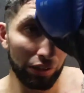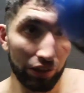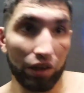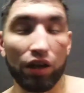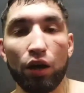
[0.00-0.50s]

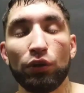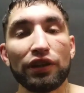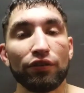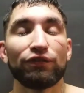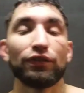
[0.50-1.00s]
Yeah, go ahead. Uh, I
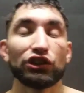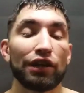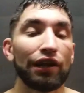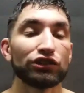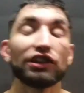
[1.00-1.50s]
want to give a
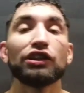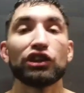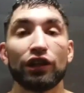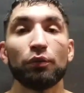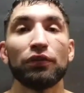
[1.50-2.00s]
shout out to the
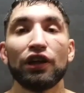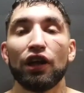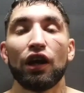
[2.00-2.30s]
gym.